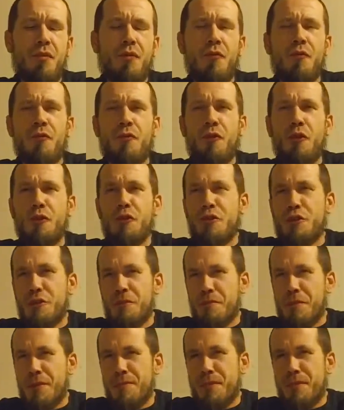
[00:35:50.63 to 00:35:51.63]
First
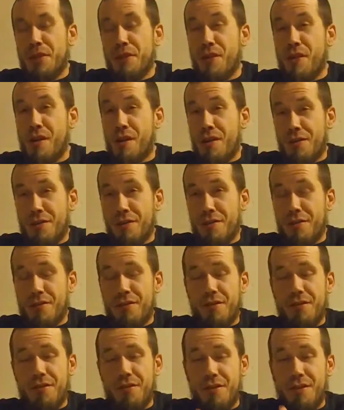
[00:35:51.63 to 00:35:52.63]
Amendment
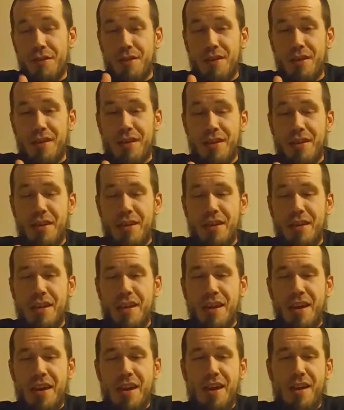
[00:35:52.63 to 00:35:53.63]
auditors
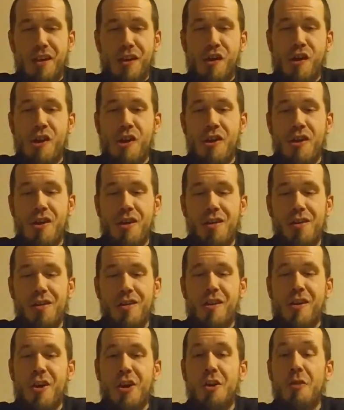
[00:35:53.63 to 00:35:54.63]

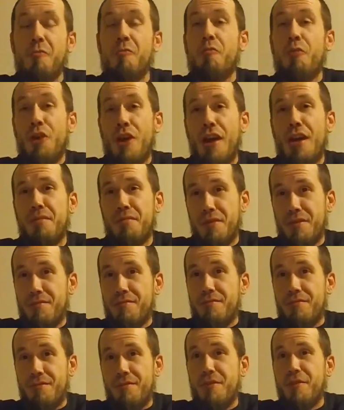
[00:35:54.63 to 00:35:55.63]
are a
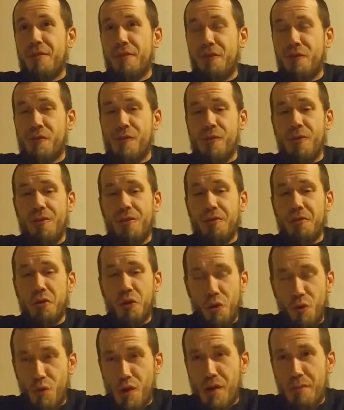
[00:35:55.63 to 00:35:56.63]
problem for
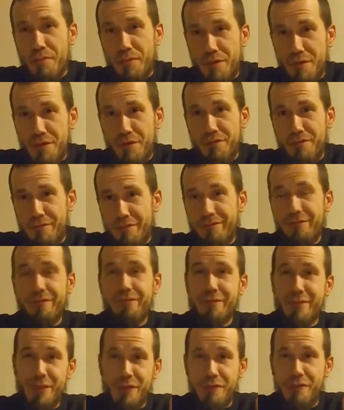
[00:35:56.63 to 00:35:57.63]
corrupt
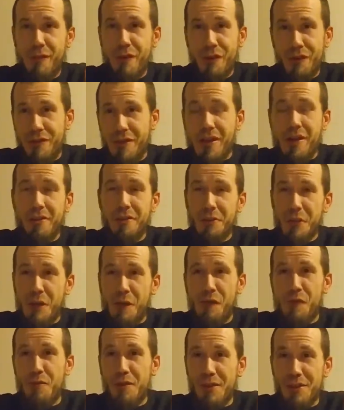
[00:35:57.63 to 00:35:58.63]
small town
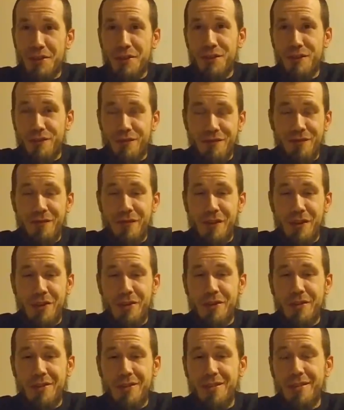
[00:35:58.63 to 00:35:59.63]
governments.
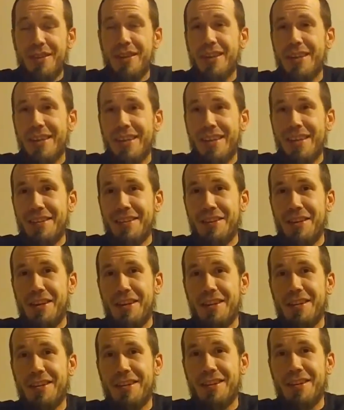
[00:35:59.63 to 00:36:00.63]
Very, like,
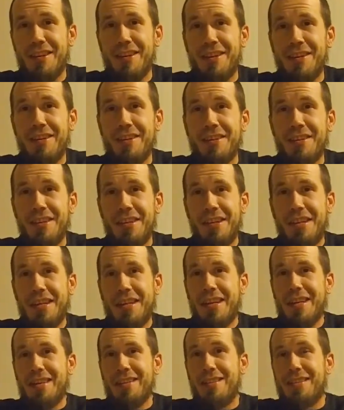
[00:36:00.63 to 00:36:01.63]
they
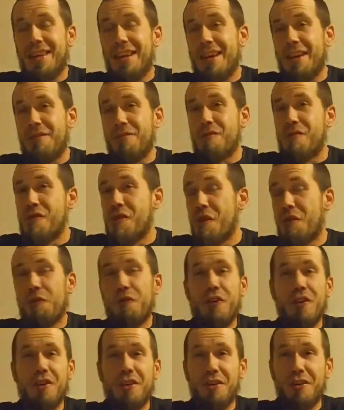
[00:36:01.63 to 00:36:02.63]
have no
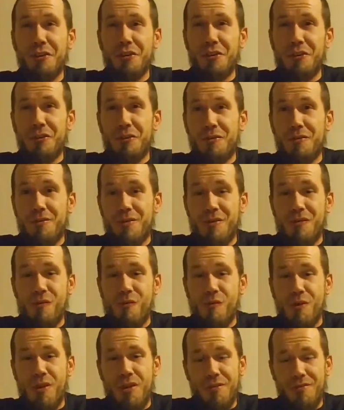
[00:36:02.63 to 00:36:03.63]
fucking clue
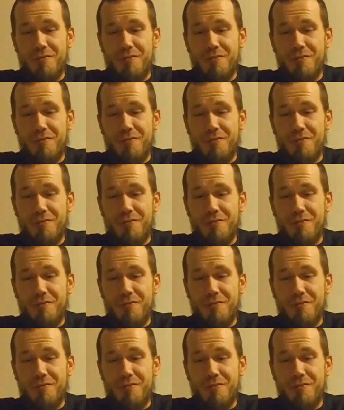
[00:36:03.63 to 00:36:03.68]
what